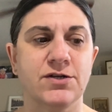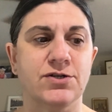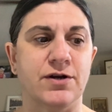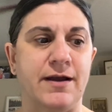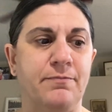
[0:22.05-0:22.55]

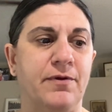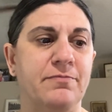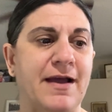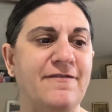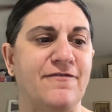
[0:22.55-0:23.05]
trip
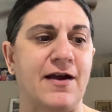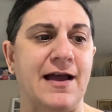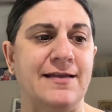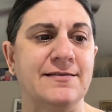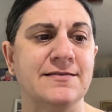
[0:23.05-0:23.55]
with my
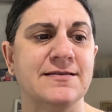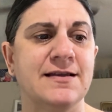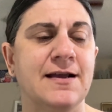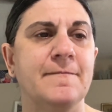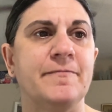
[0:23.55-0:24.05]
friends.
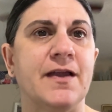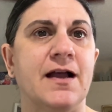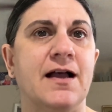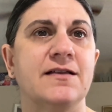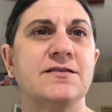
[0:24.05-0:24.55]

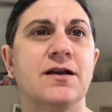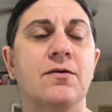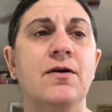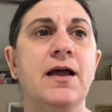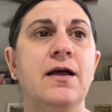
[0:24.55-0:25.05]
So